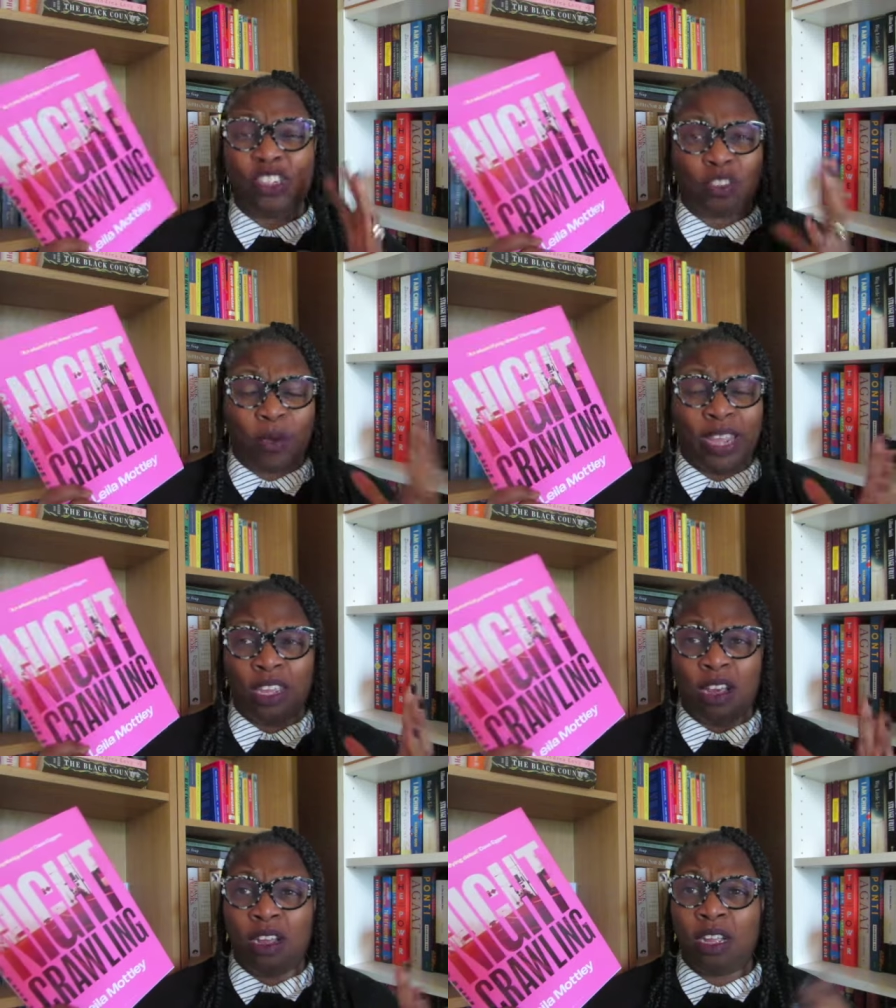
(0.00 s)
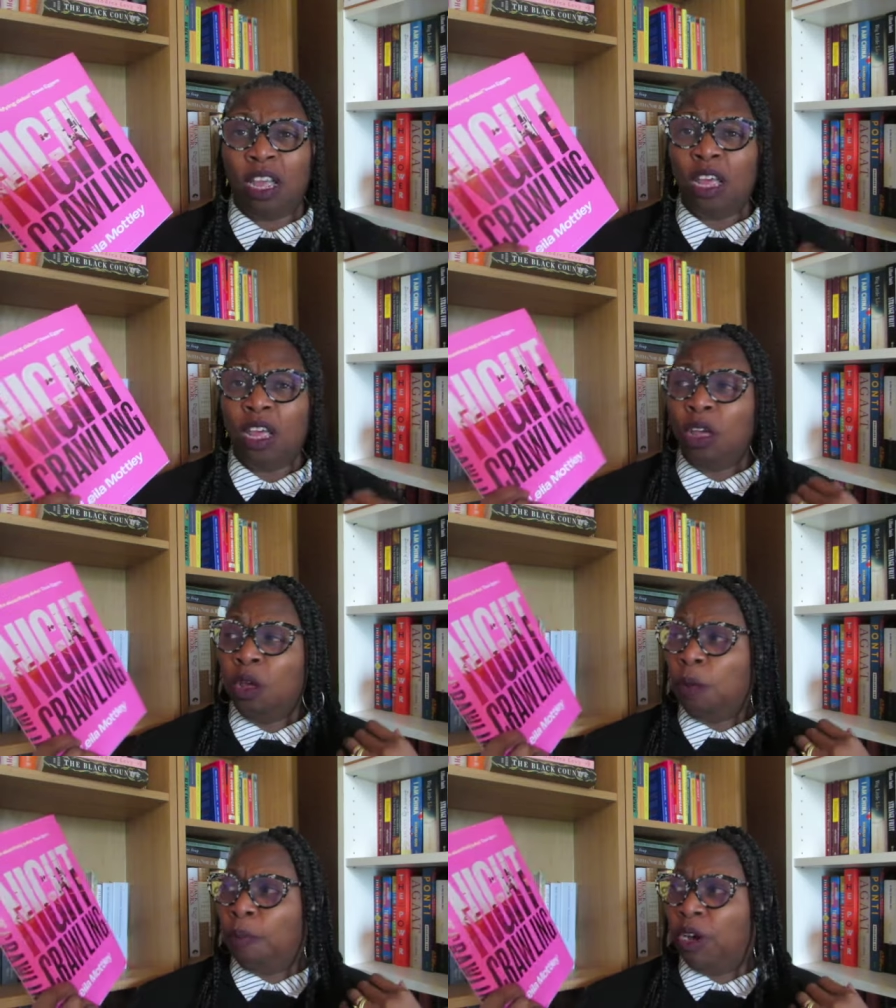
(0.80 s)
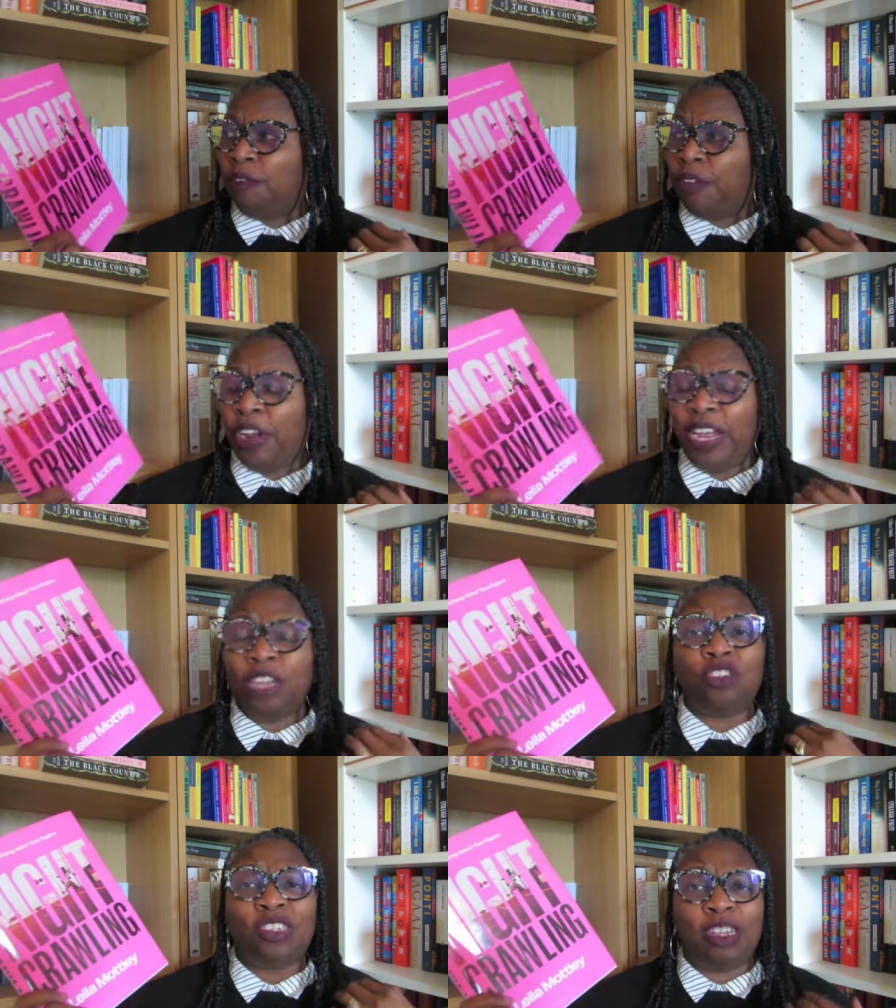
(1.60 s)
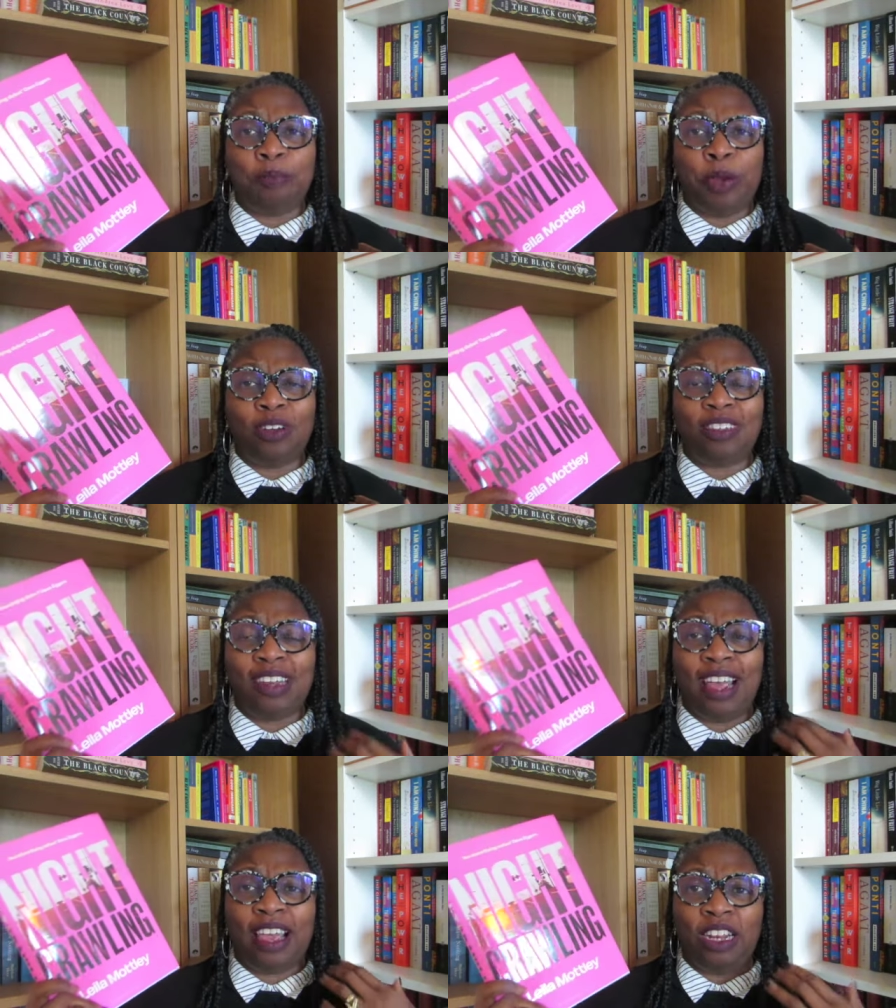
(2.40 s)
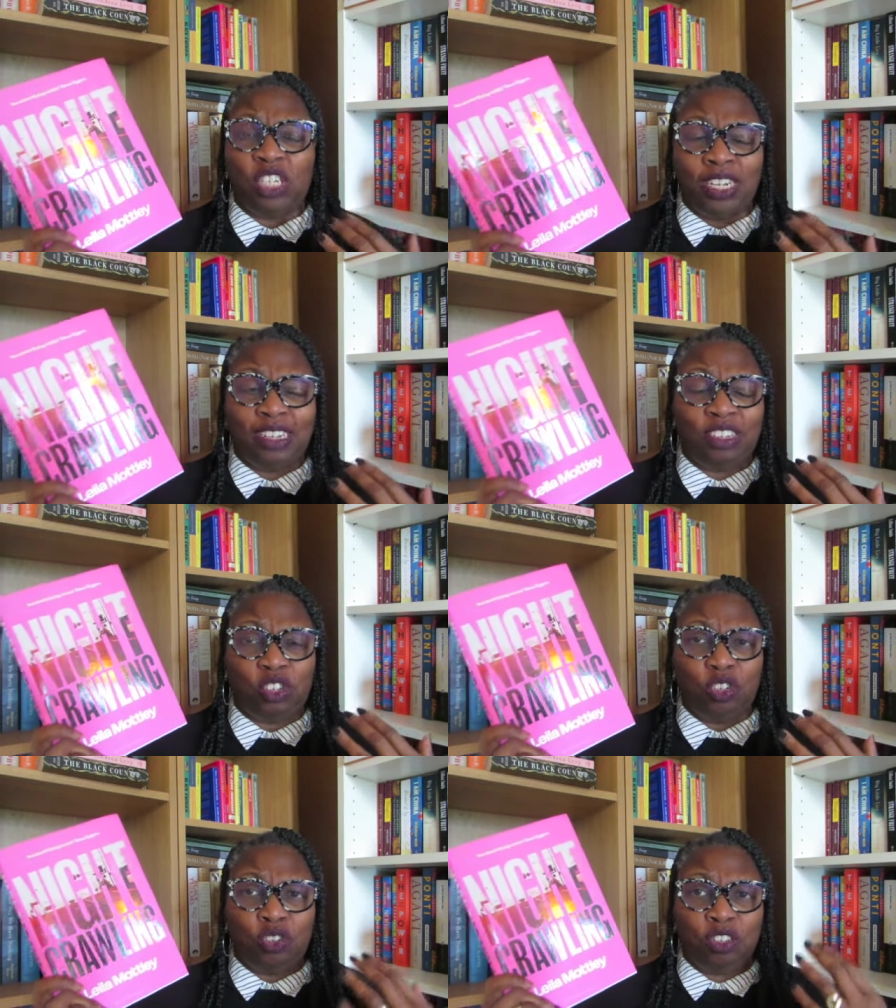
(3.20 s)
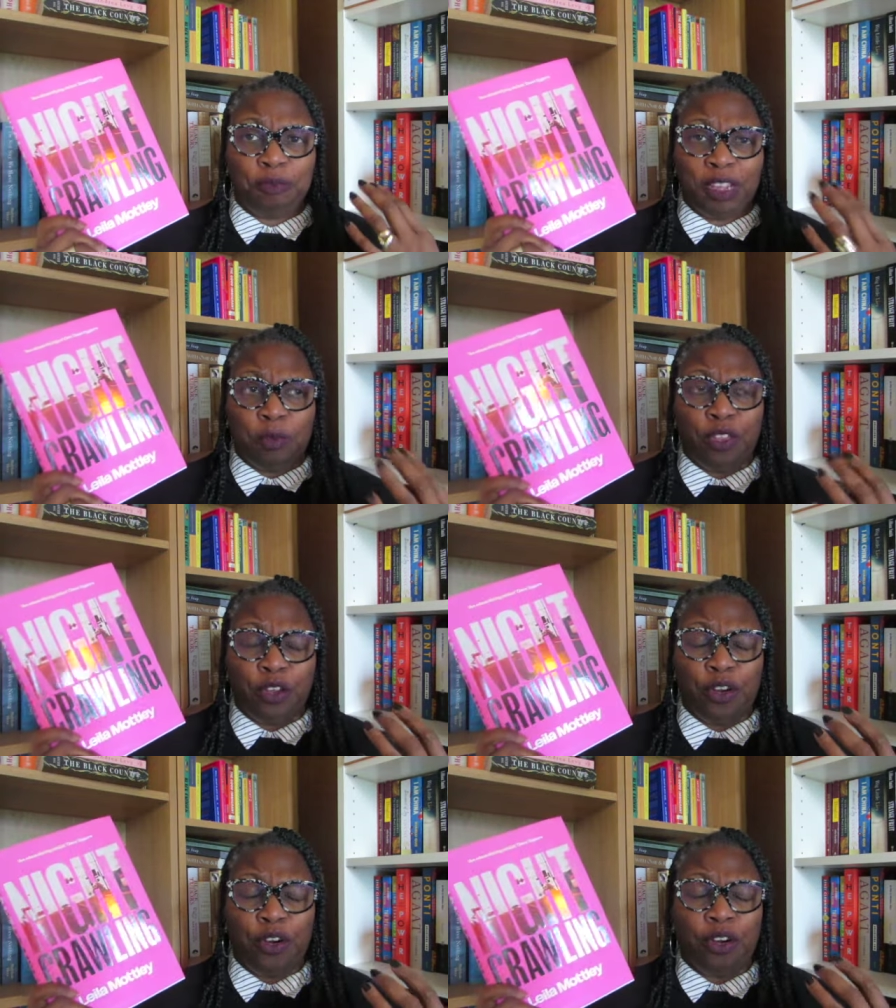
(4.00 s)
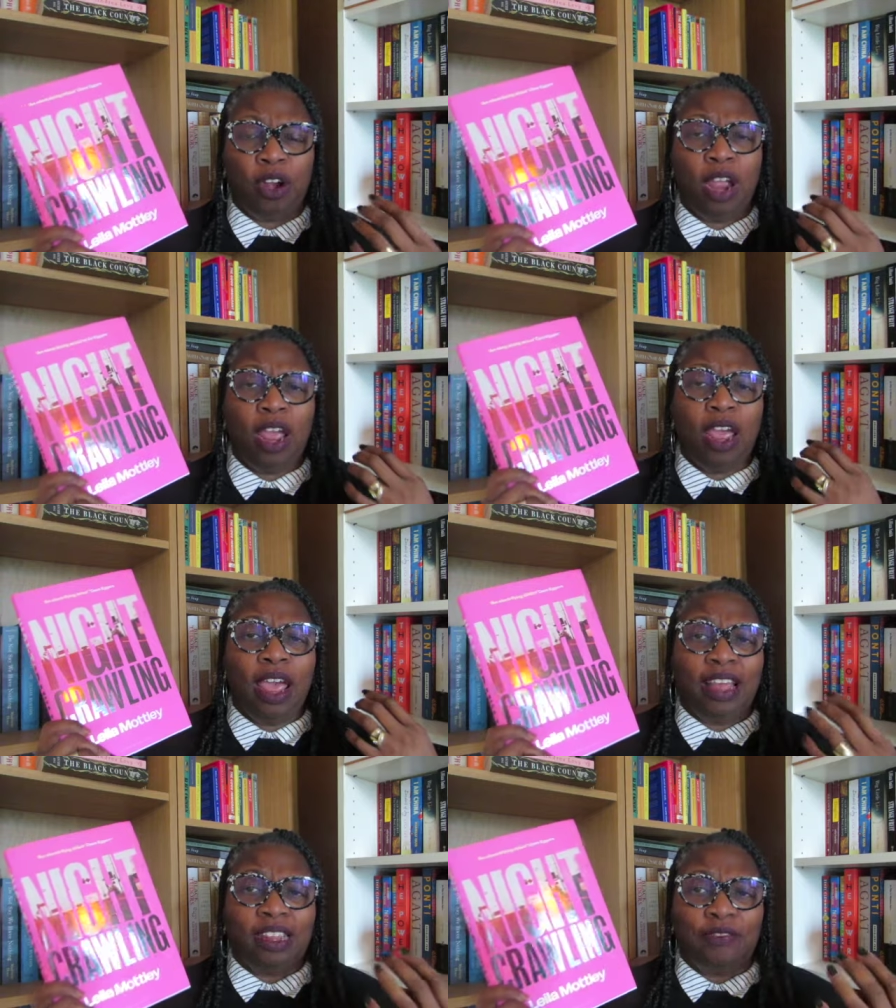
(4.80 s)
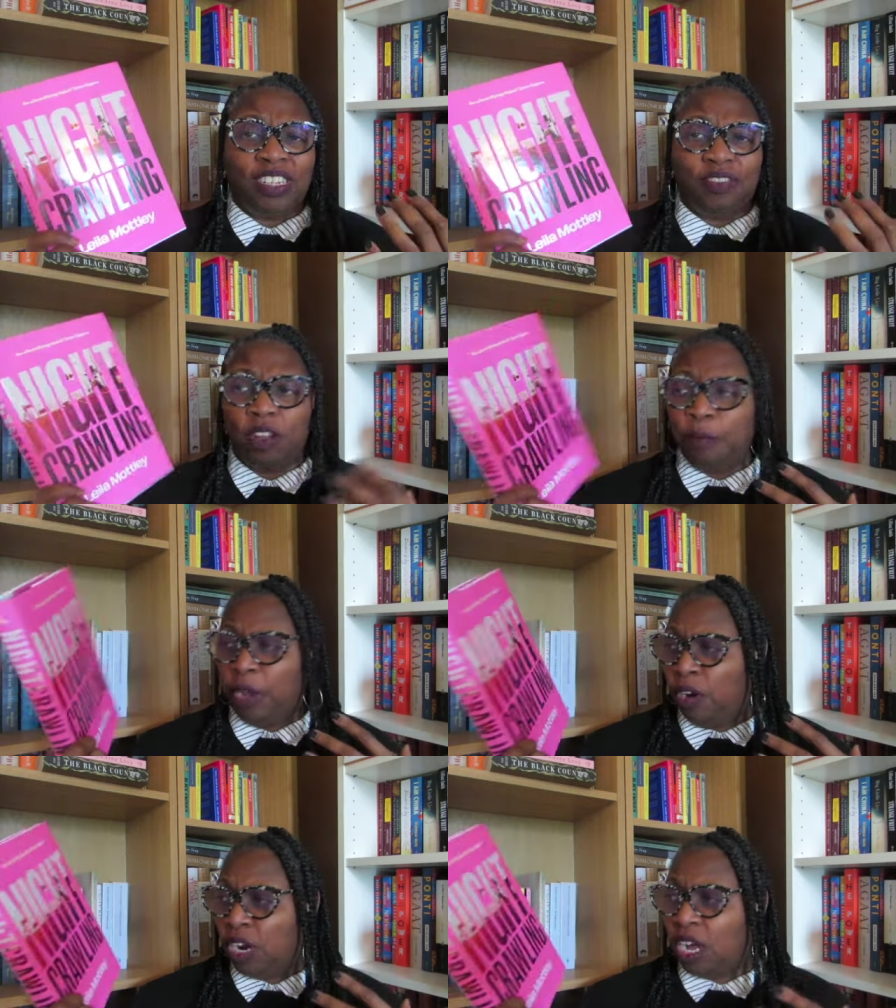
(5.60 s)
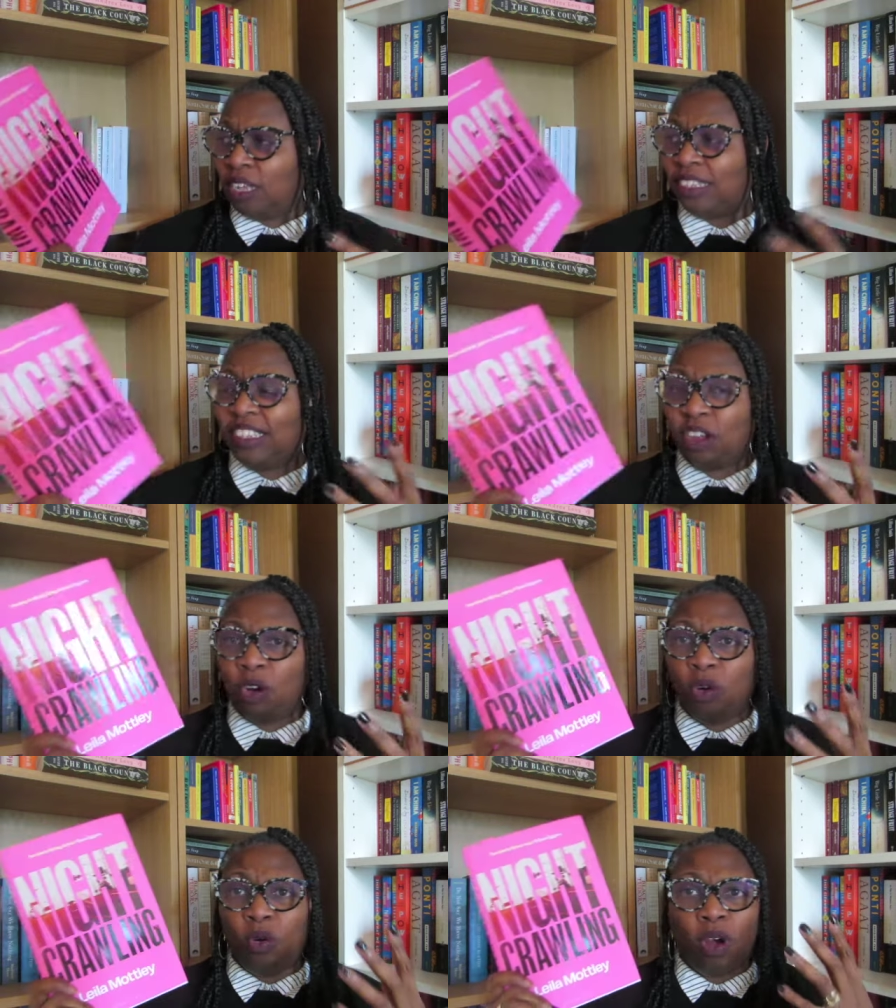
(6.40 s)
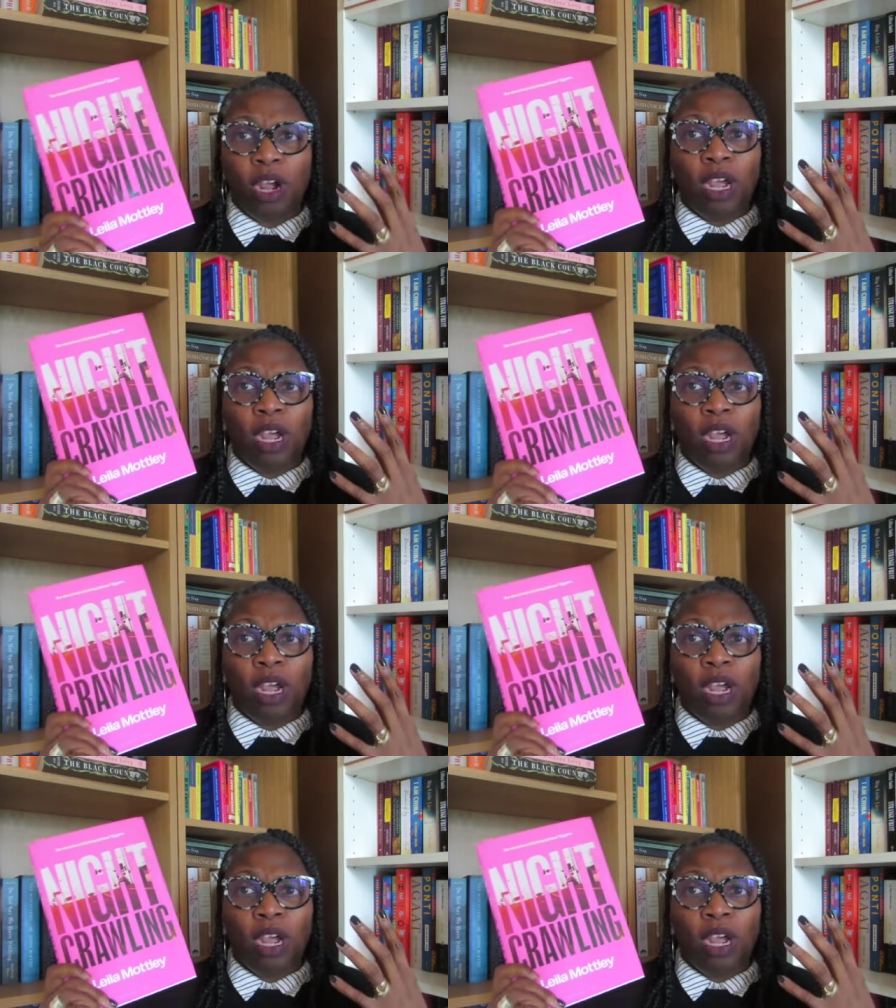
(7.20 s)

She's quite young but a very interesting person. I got a chance to speak with her at the Festival America. So